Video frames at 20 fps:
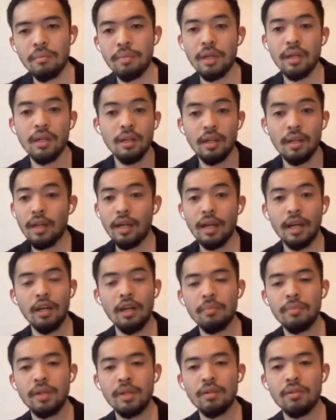But
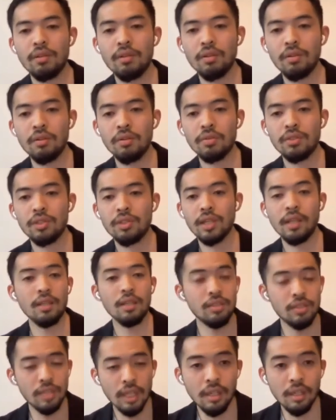how about those
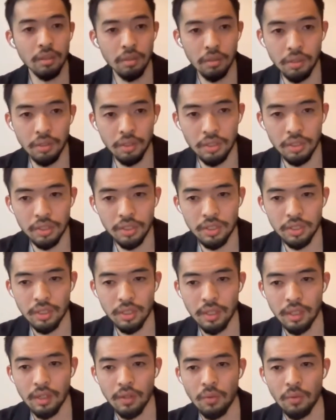kinesthetic learners?